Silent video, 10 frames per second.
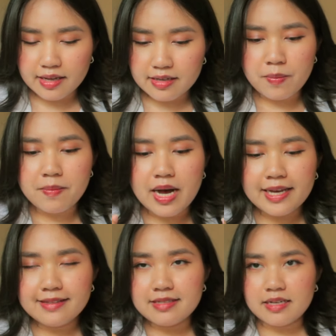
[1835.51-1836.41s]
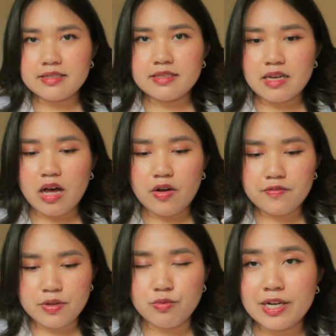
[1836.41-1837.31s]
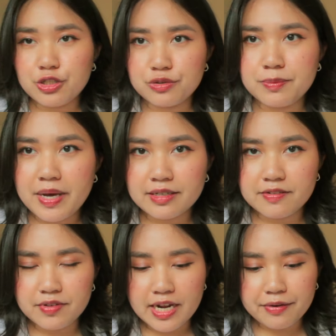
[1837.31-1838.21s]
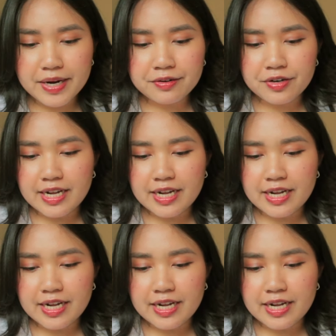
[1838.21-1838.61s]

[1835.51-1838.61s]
reminds us of the retrospective narrator,